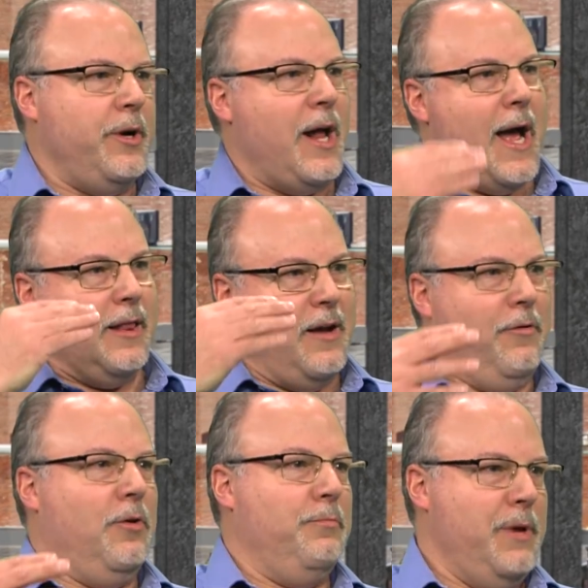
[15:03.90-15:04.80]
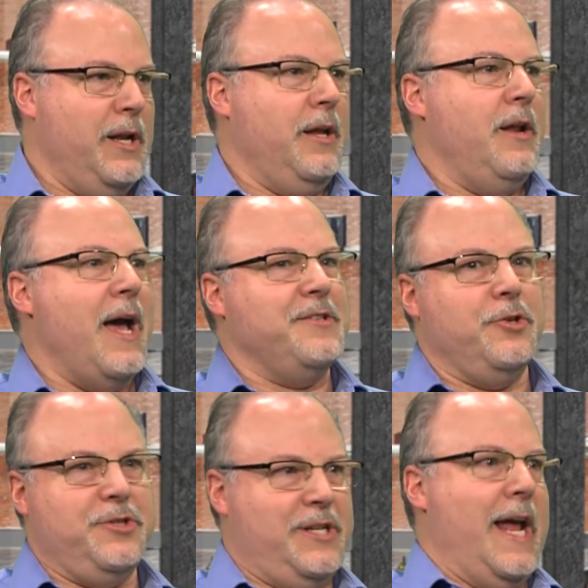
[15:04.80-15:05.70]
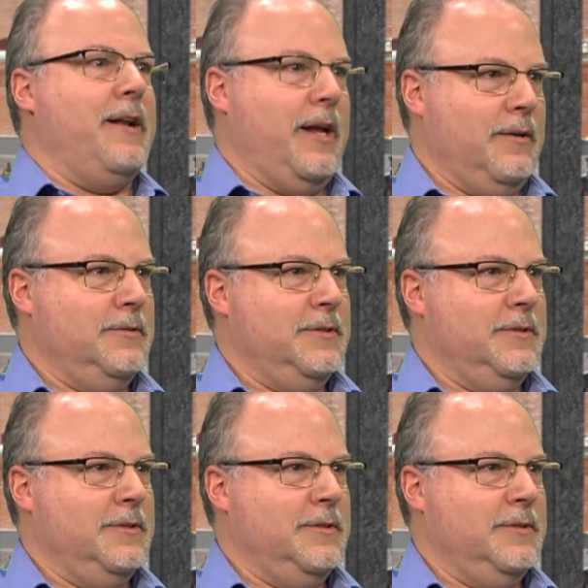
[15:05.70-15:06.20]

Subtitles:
at eye level, meaning as they're standing.